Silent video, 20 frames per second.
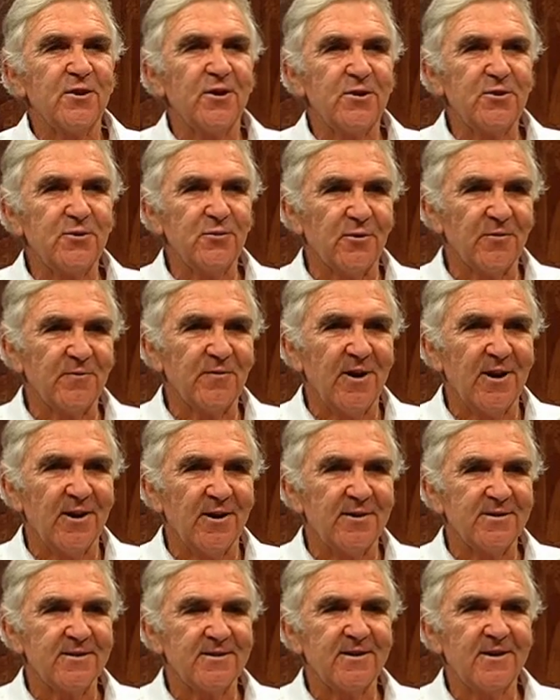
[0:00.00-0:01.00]
short
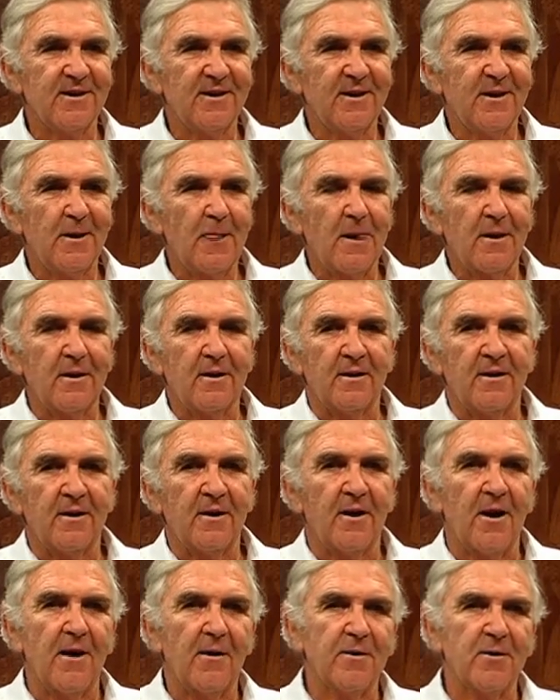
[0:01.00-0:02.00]
vowels.
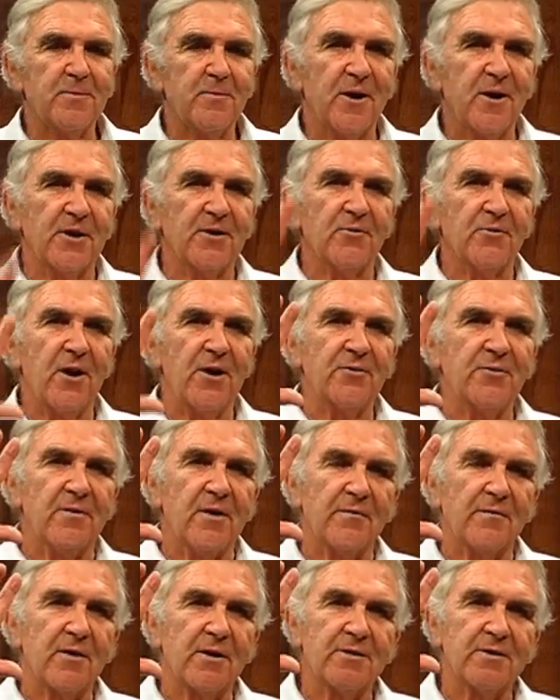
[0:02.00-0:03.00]
I speak at Rotary,
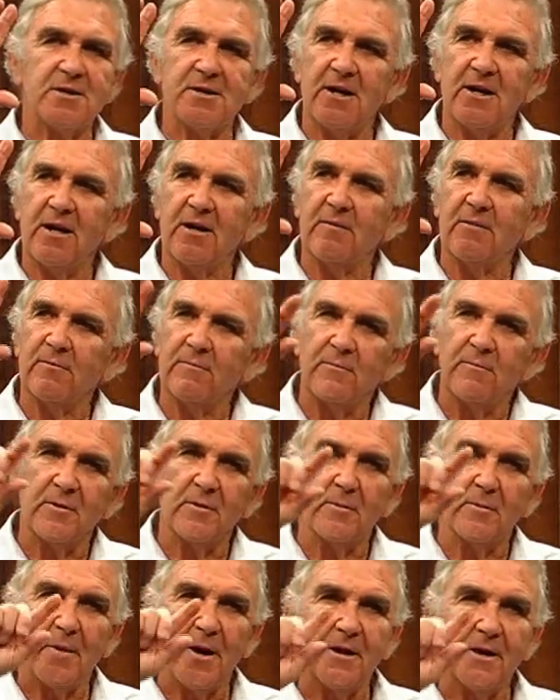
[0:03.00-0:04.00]
and I've got this egg
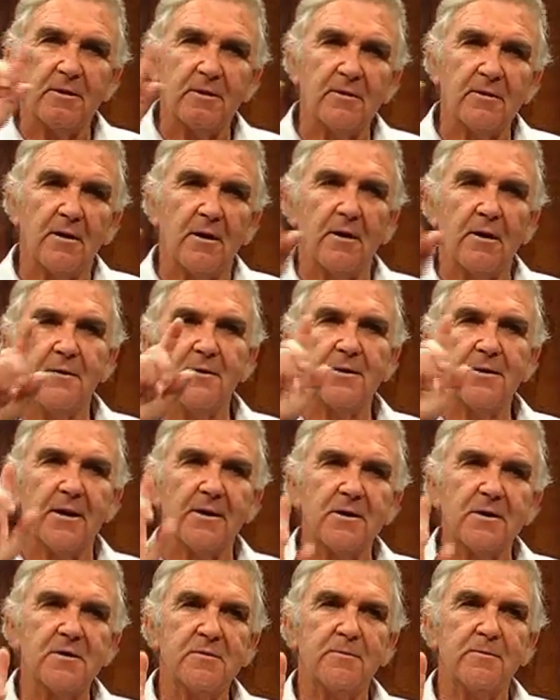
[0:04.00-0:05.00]
with a painted orange
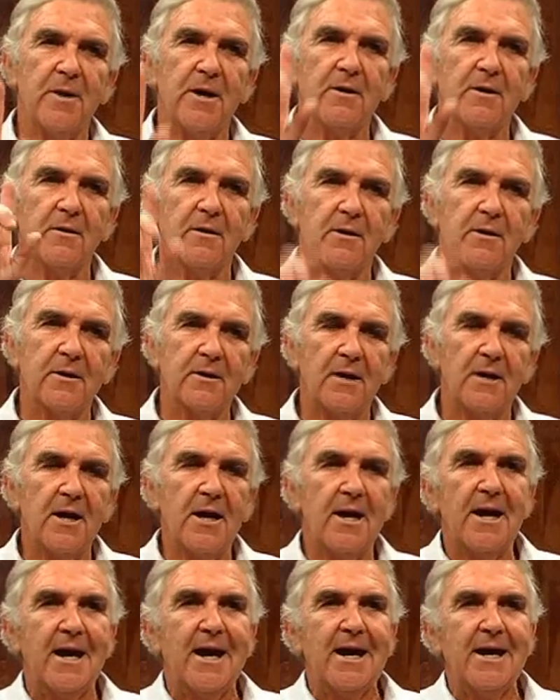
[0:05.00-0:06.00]
undies painted on it,
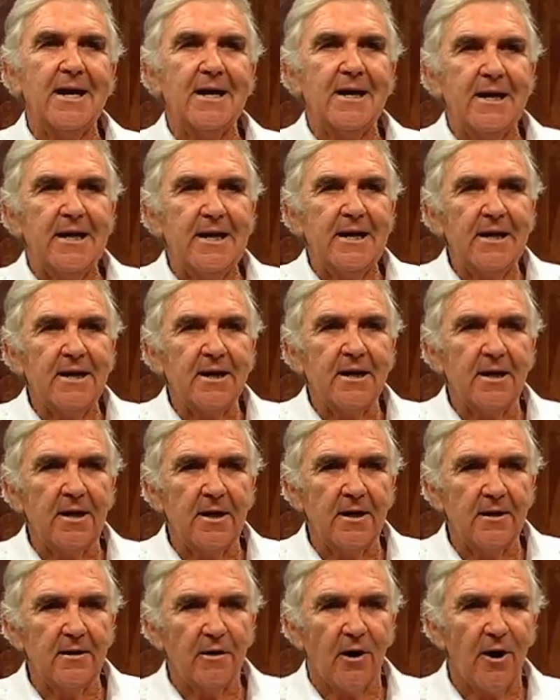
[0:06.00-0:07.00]
and egg
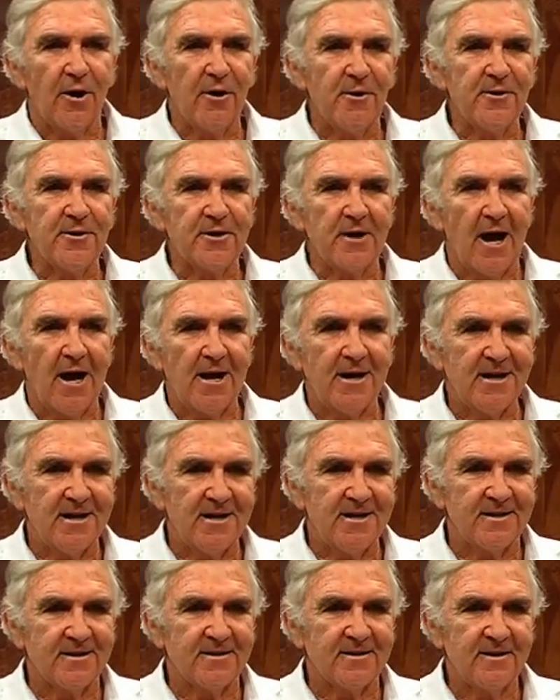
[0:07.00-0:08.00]
and orange
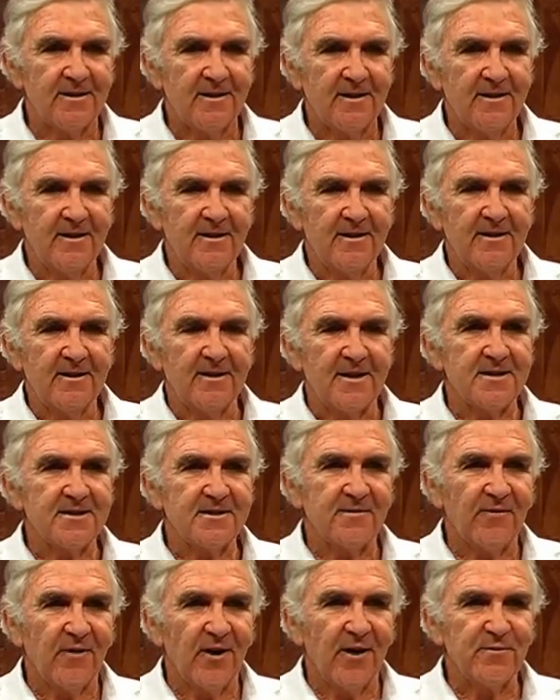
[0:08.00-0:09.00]
undies. That's
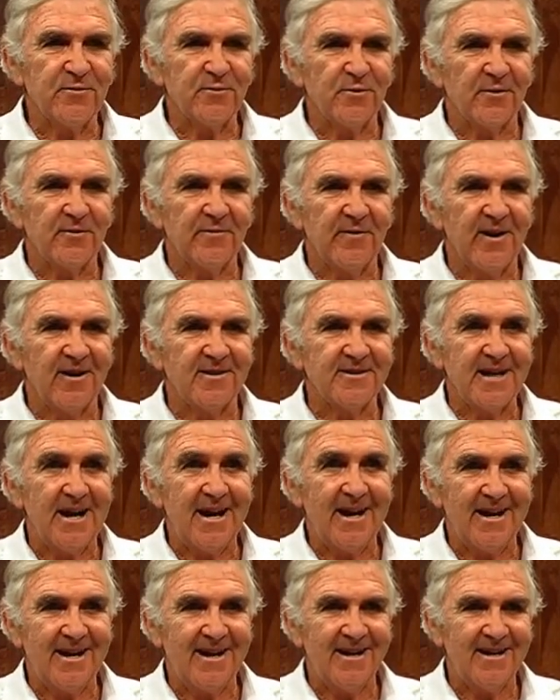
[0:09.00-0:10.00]
the 5 short vowels.
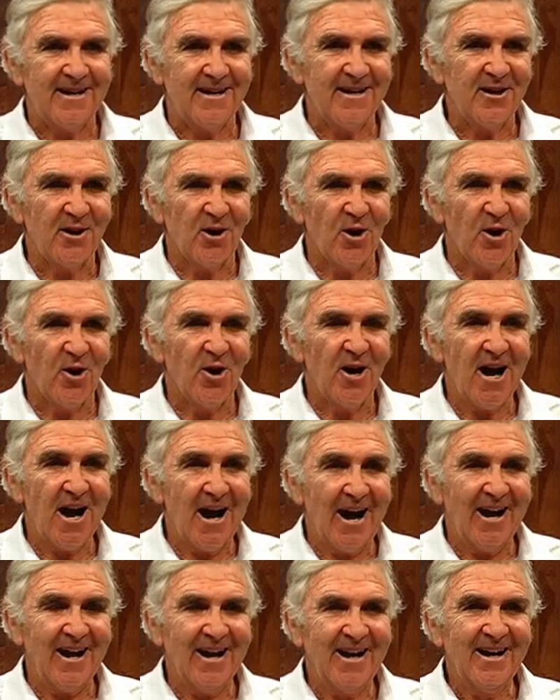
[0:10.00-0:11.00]

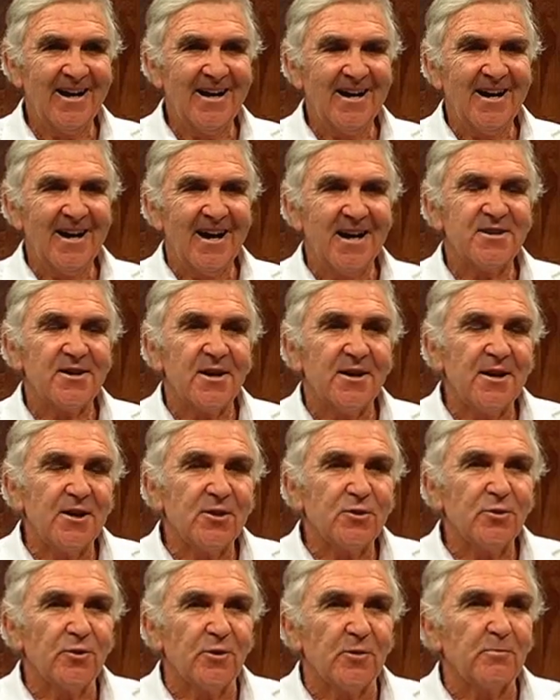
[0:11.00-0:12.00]
And so they're
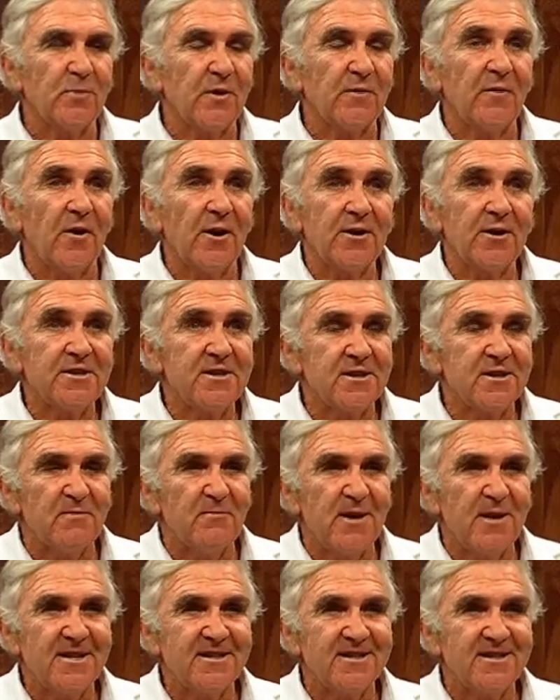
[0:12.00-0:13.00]
taught, but phonics
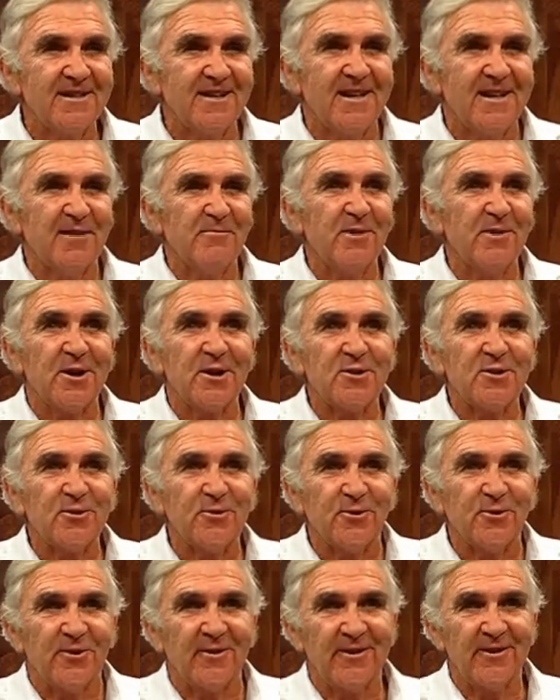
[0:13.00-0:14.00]
isn't mentioned there, but it's
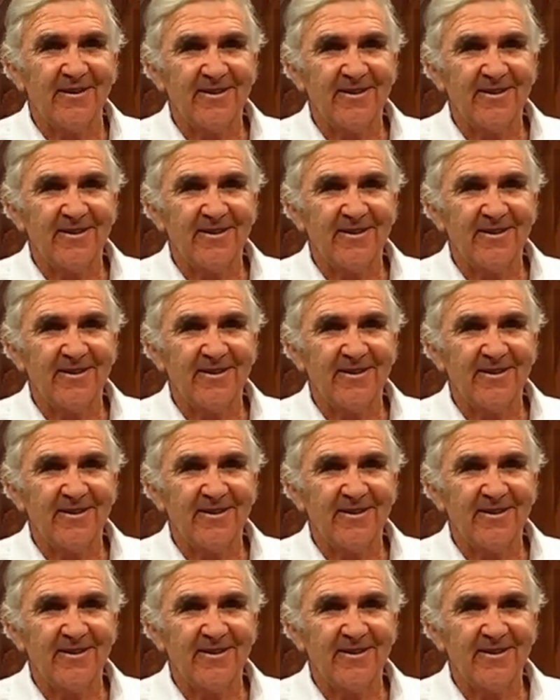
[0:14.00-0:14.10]
taught.